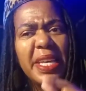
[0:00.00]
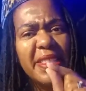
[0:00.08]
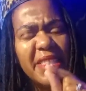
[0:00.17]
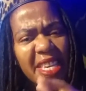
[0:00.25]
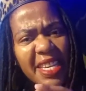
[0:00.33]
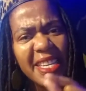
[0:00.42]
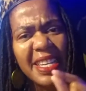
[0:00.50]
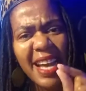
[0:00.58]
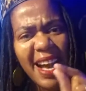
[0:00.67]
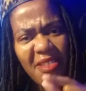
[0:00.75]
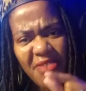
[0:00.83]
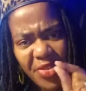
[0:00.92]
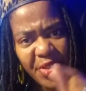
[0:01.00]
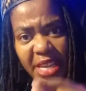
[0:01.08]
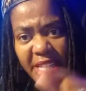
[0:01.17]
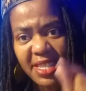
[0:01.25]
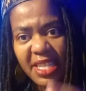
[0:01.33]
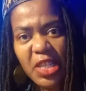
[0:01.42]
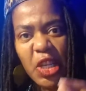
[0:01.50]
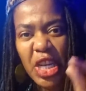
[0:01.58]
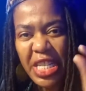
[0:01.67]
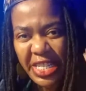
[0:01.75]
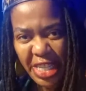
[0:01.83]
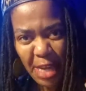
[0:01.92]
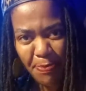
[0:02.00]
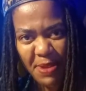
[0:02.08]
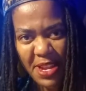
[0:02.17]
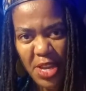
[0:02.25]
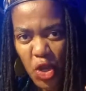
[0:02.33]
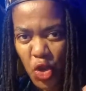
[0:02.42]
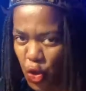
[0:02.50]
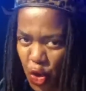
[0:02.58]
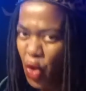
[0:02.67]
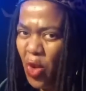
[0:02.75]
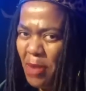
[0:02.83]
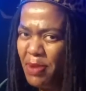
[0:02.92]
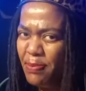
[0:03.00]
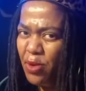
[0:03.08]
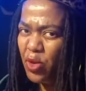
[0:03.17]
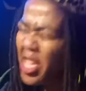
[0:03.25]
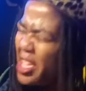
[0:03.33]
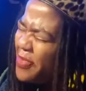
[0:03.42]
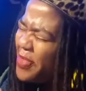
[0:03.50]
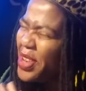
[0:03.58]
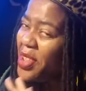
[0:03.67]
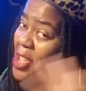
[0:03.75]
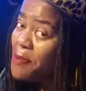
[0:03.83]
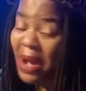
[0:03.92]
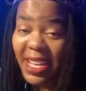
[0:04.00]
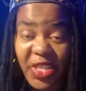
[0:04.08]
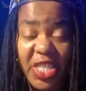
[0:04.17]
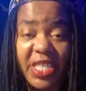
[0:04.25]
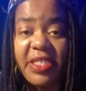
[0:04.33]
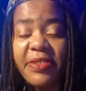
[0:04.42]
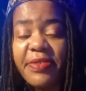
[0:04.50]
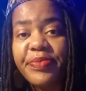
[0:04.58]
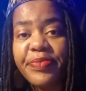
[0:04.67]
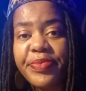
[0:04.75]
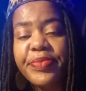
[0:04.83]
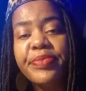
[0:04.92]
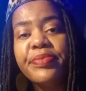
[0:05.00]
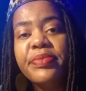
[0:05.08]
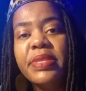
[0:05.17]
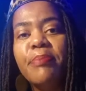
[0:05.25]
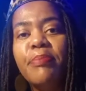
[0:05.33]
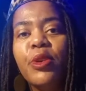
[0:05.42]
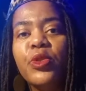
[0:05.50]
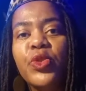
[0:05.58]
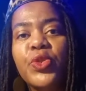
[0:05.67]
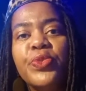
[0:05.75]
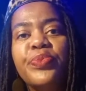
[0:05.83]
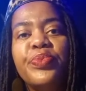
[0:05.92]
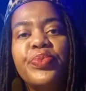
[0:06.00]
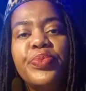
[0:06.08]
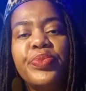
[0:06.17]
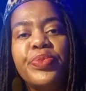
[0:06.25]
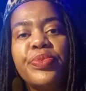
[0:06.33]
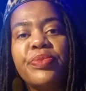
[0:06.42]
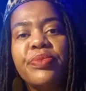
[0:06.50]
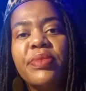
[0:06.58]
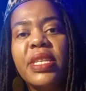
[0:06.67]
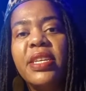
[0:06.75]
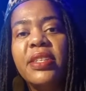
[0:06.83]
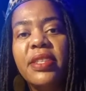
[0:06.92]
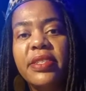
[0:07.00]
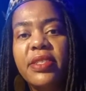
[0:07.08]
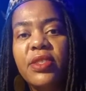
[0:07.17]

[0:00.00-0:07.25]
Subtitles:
thinking other things that deeply you don't want people to even imagine about you. That is